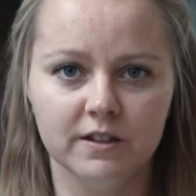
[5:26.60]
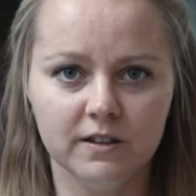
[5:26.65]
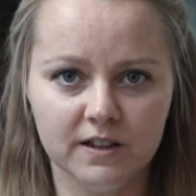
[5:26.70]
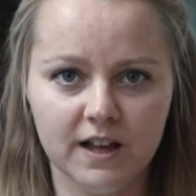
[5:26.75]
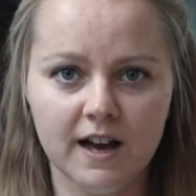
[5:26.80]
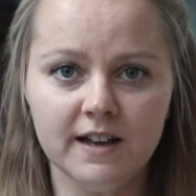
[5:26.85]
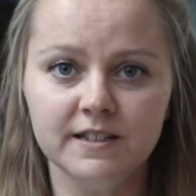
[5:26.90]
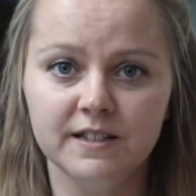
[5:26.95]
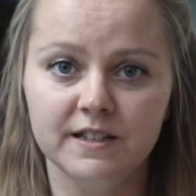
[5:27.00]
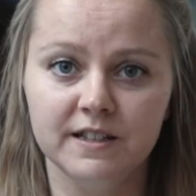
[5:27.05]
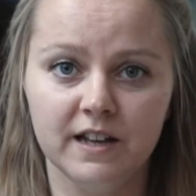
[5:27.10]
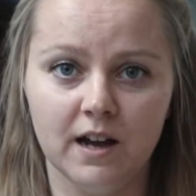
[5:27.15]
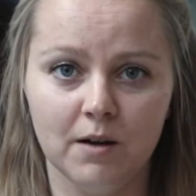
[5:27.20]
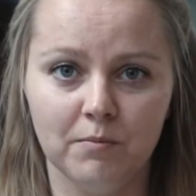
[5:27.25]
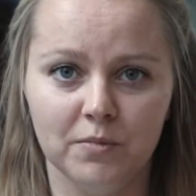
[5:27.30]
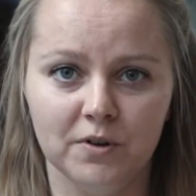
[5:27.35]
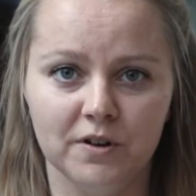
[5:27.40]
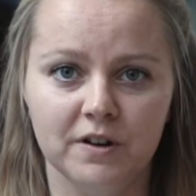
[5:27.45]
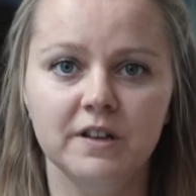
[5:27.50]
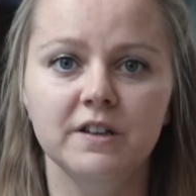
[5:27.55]
last
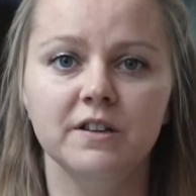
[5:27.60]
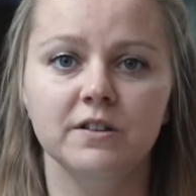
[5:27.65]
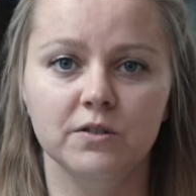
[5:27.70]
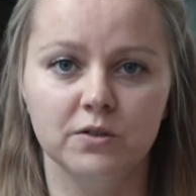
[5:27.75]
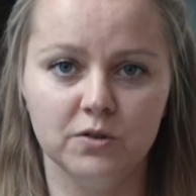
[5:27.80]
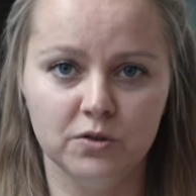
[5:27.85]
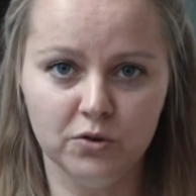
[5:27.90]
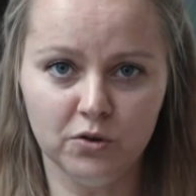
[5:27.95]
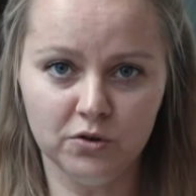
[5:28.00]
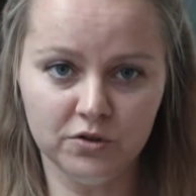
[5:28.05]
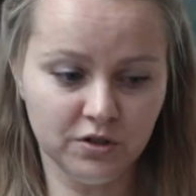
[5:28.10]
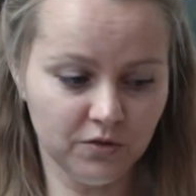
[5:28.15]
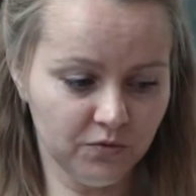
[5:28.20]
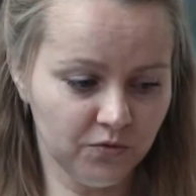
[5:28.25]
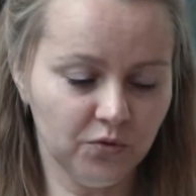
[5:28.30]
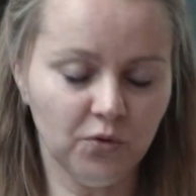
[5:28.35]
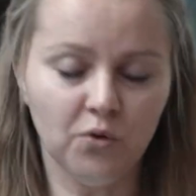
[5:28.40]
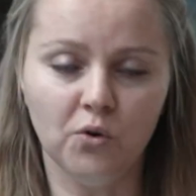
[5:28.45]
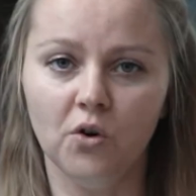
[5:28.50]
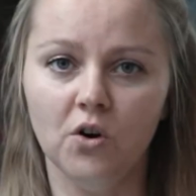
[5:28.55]
number in
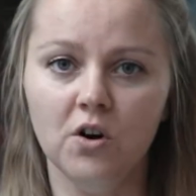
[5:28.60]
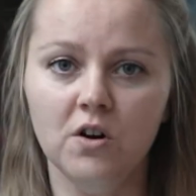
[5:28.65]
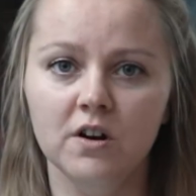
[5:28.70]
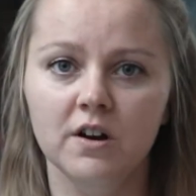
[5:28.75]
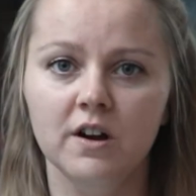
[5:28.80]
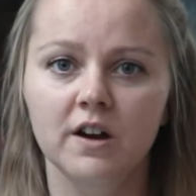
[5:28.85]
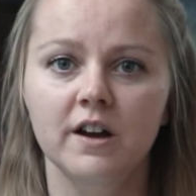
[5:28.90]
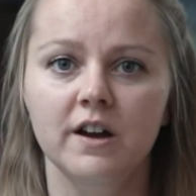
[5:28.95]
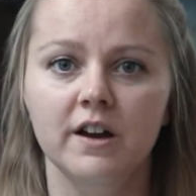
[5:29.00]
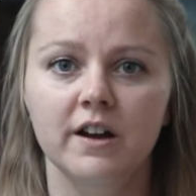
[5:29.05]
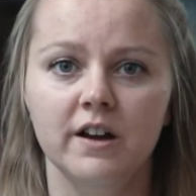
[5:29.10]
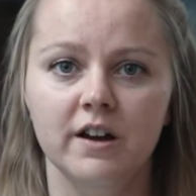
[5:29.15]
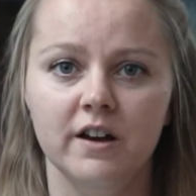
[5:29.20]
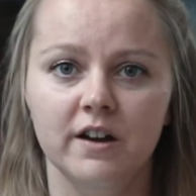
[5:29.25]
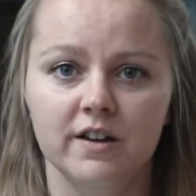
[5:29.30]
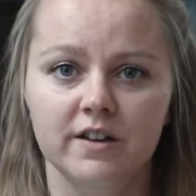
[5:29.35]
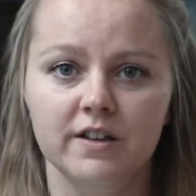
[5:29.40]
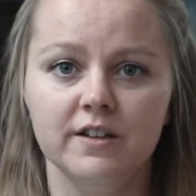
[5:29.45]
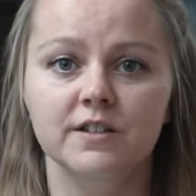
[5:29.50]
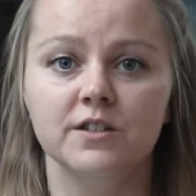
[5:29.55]
34
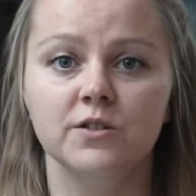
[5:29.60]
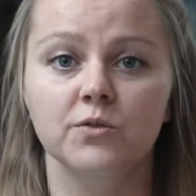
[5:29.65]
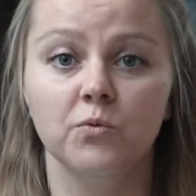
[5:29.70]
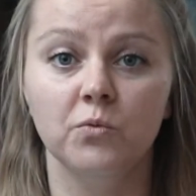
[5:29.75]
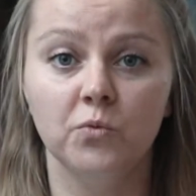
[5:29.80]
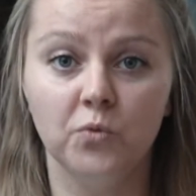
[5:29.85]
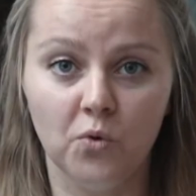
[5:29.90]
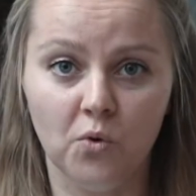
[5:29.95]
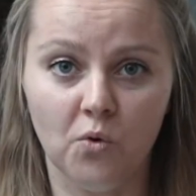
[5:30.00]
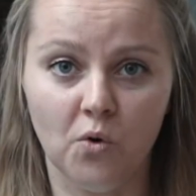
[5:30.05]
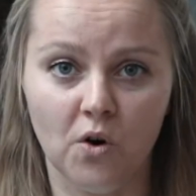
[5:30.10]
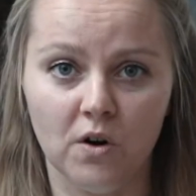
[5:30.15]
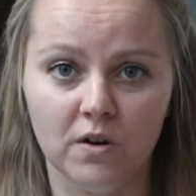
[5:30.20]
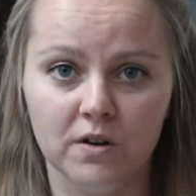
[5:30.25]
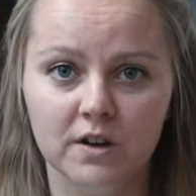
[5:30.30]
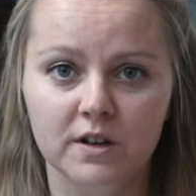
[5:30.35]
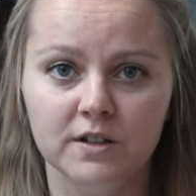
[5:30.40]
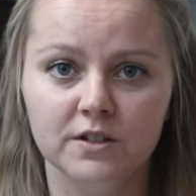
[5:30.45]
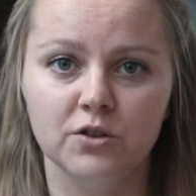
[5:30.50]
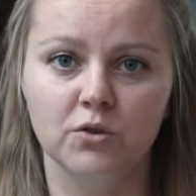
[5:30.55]
is 4.
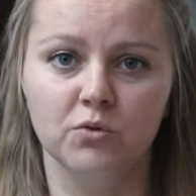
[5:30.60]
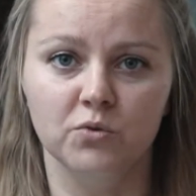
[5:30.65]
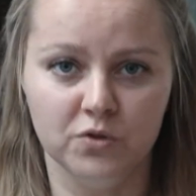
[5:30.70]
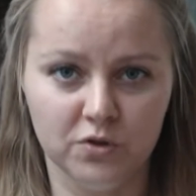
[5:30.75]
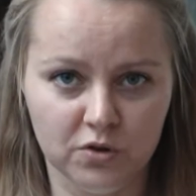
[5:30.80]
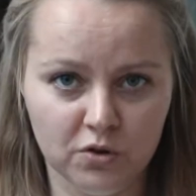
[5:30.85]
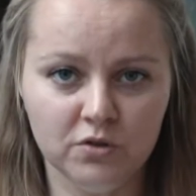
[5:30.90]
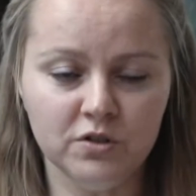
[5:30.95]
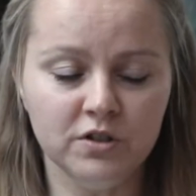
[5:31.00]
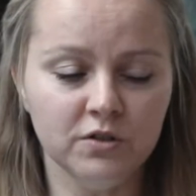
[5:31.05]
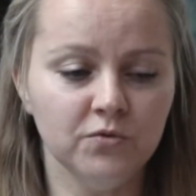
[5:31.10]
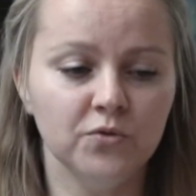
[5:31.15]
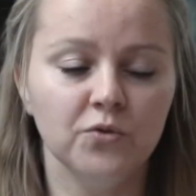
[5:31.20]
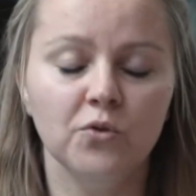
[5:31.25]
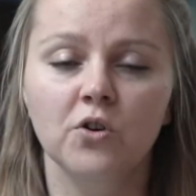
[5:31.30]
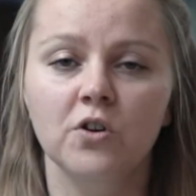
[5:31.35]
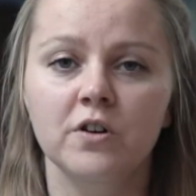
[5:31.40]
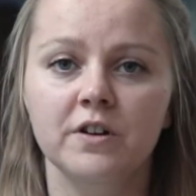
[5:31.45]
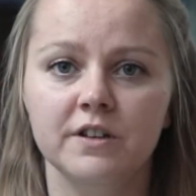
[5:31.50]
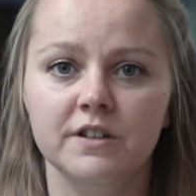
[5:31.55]
So
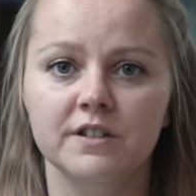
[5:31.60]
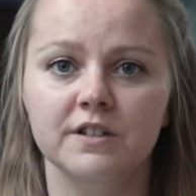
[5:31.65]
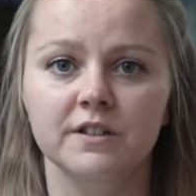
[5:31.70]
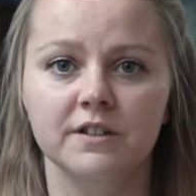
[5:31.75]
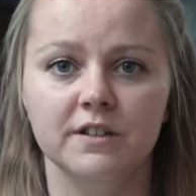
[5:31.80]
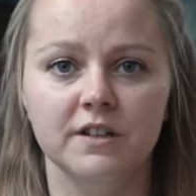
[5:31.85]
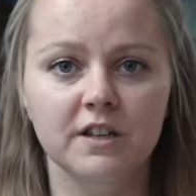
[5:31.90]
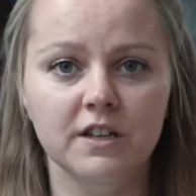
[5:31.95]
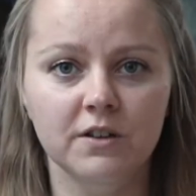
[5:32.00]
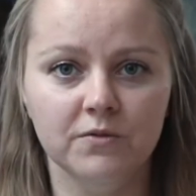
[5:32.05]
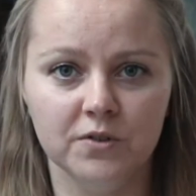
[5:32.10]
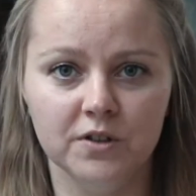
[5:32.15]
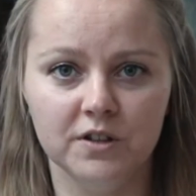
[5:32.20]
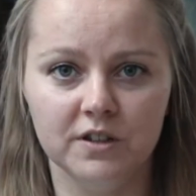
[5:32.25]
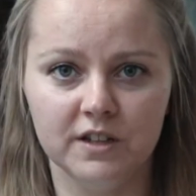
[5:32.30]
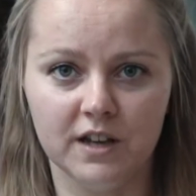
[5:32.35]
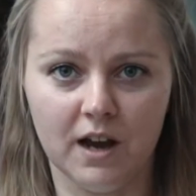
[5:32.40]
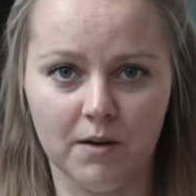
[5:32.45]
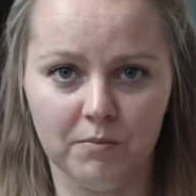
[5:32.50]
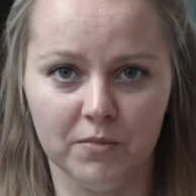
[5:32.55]
34 is an even
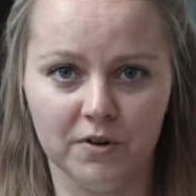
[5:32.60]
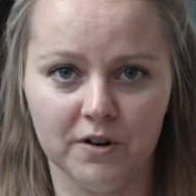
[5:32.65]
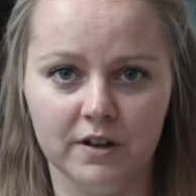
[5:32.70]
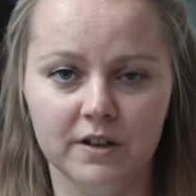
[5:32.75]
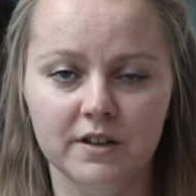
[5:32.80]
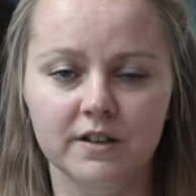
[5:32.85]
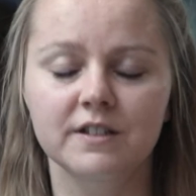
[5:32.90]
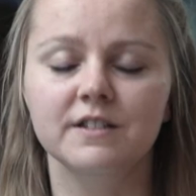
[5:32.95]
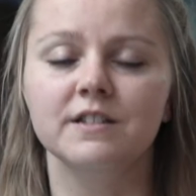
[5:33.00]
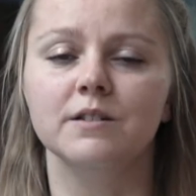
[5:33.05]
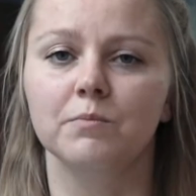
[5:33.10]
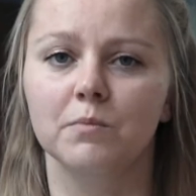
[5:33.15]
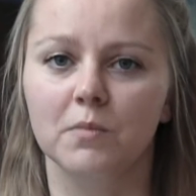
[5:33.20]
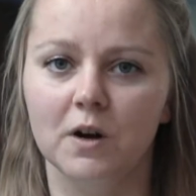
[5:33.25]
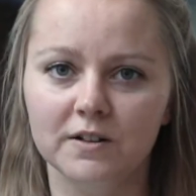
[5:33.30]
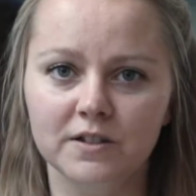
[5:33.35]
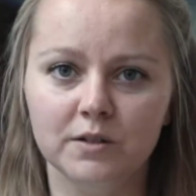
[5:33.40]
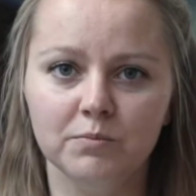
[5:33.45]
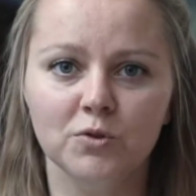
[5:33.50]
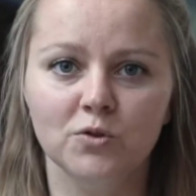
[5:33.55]
number. It's a
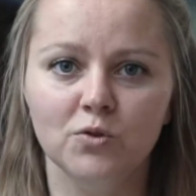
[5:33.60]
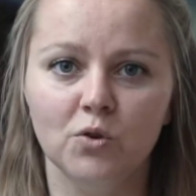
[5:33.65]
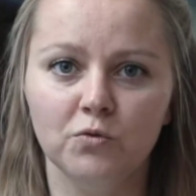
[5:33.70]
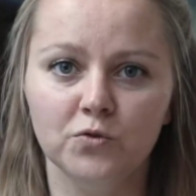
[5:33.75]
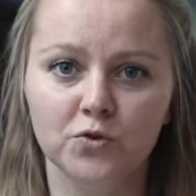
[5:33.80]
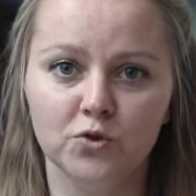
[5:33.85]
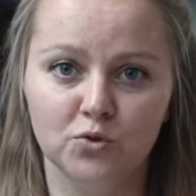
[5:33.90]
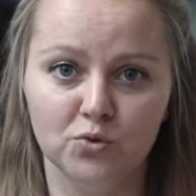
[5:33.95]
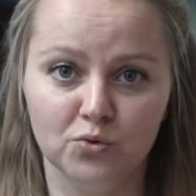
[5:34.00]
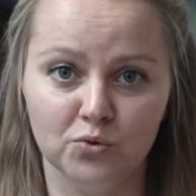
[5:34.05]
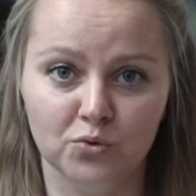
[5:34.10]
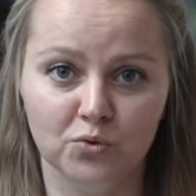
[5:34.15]
multiple of 2.